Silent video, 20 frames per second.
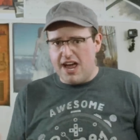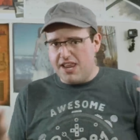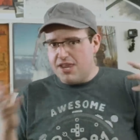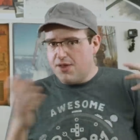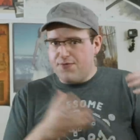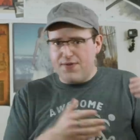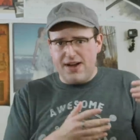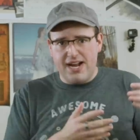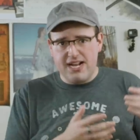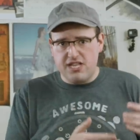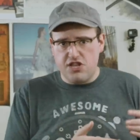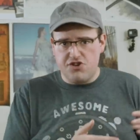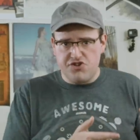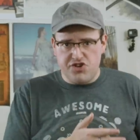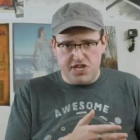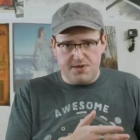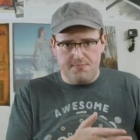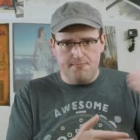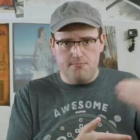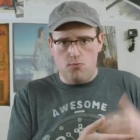and the fact that
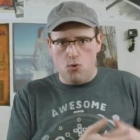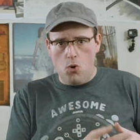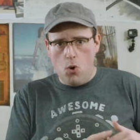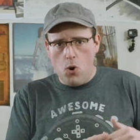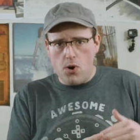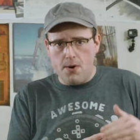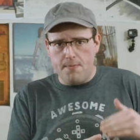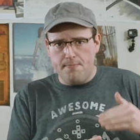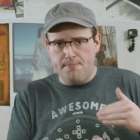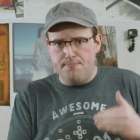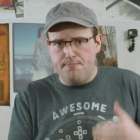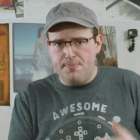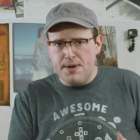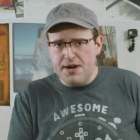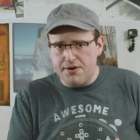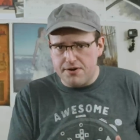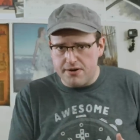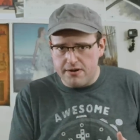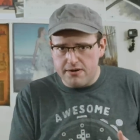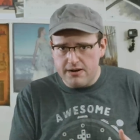she's more
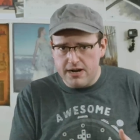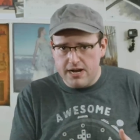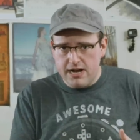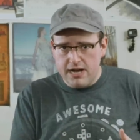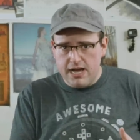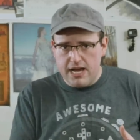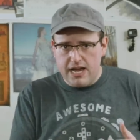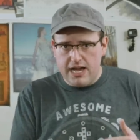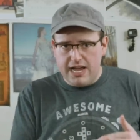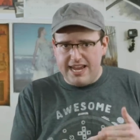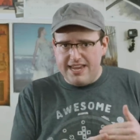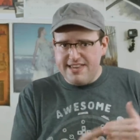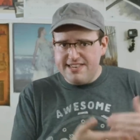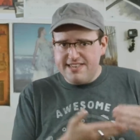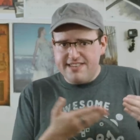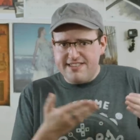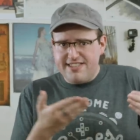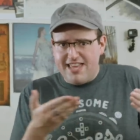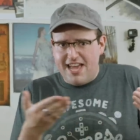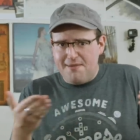bitter
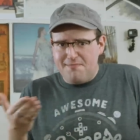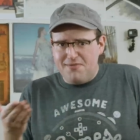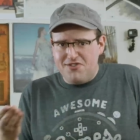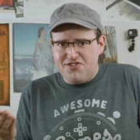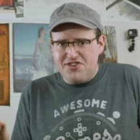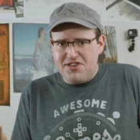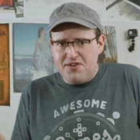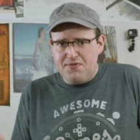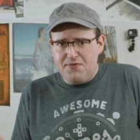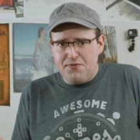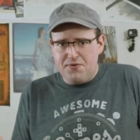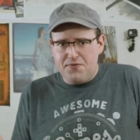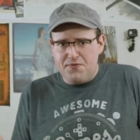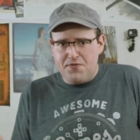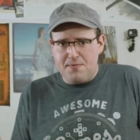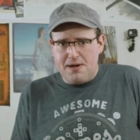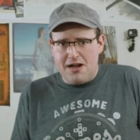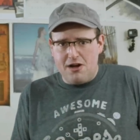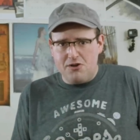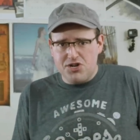isn't that much different
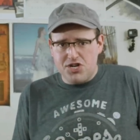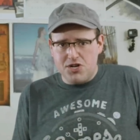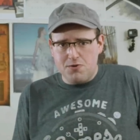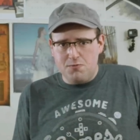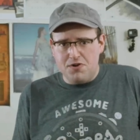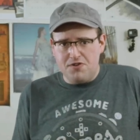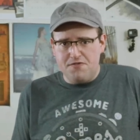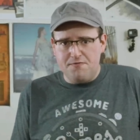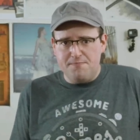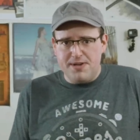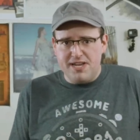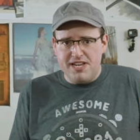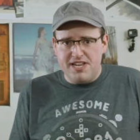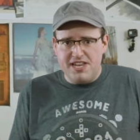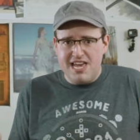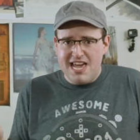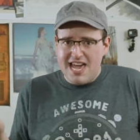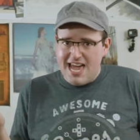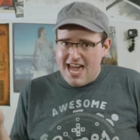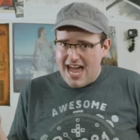from how she would have
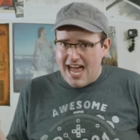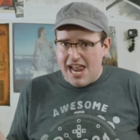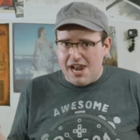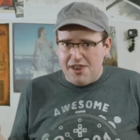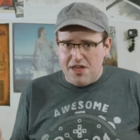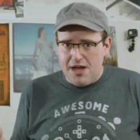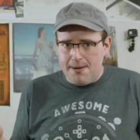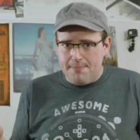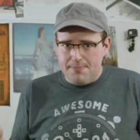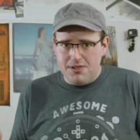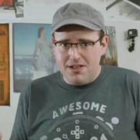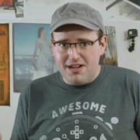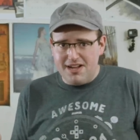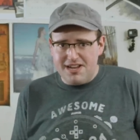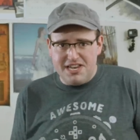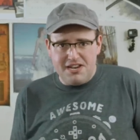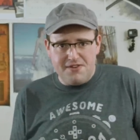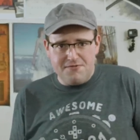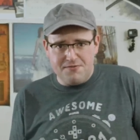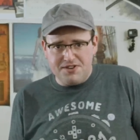been had that
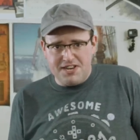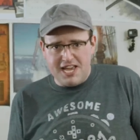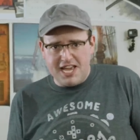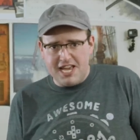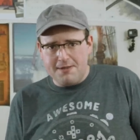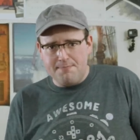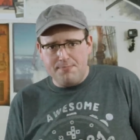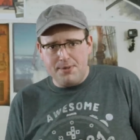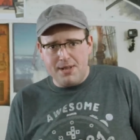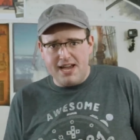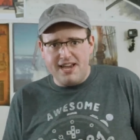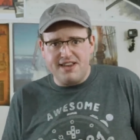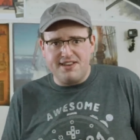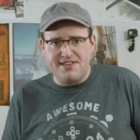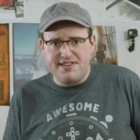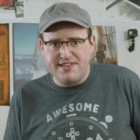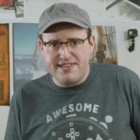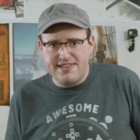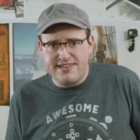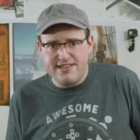plot never taken
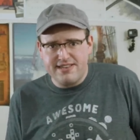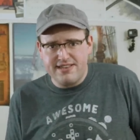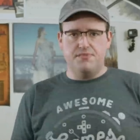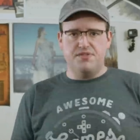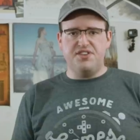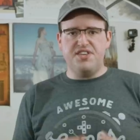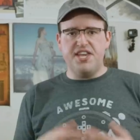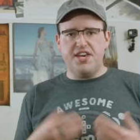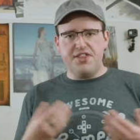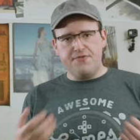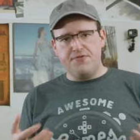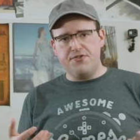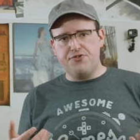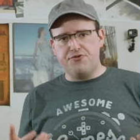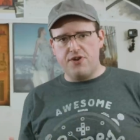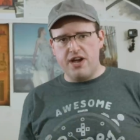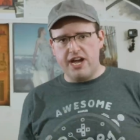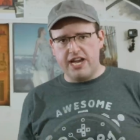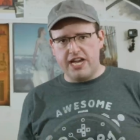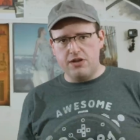place. The death of a
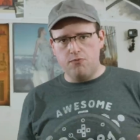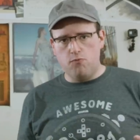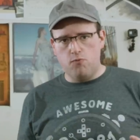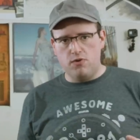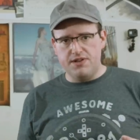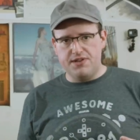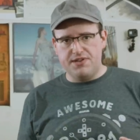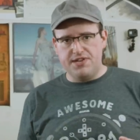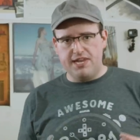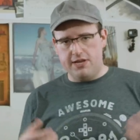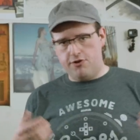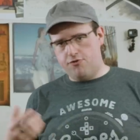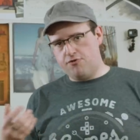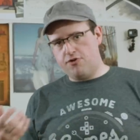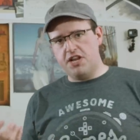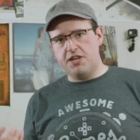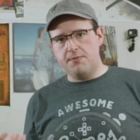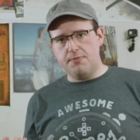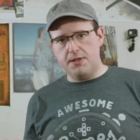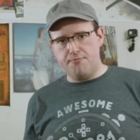dragon was
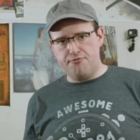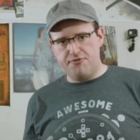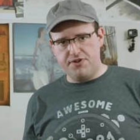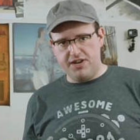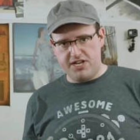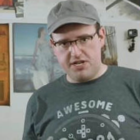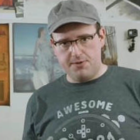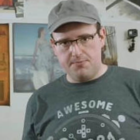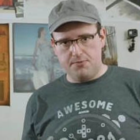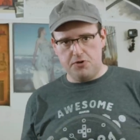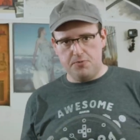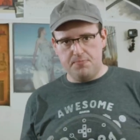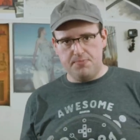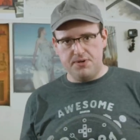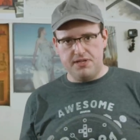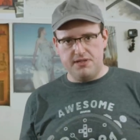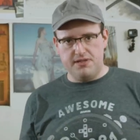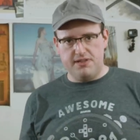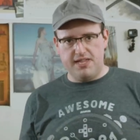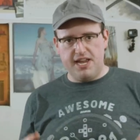incredibly predictable,
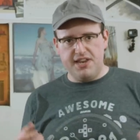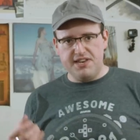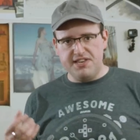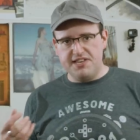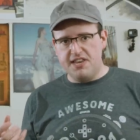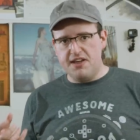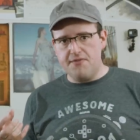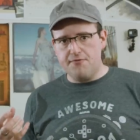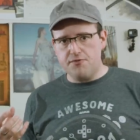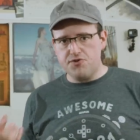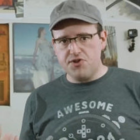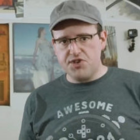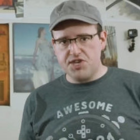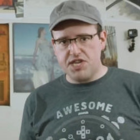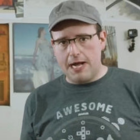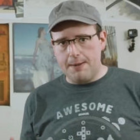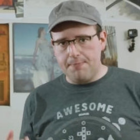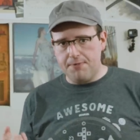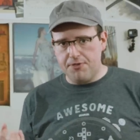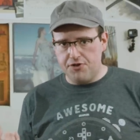but that has never
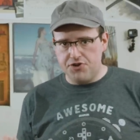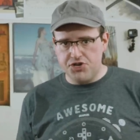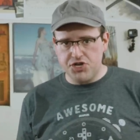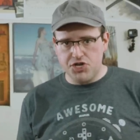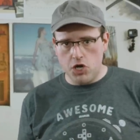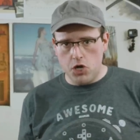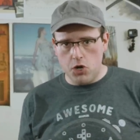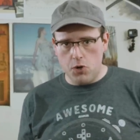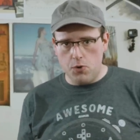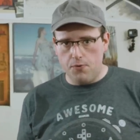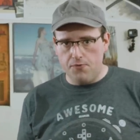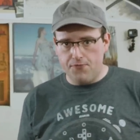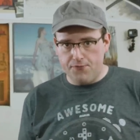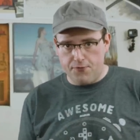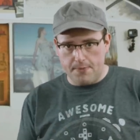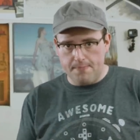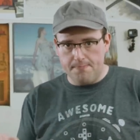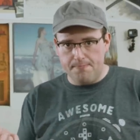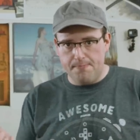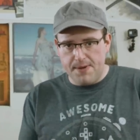stopped the show
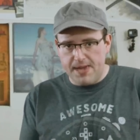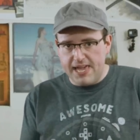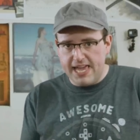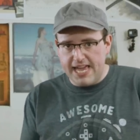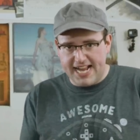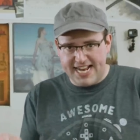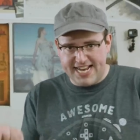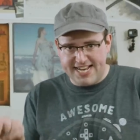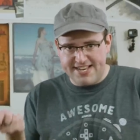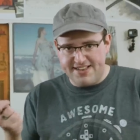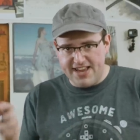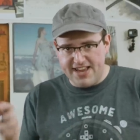from being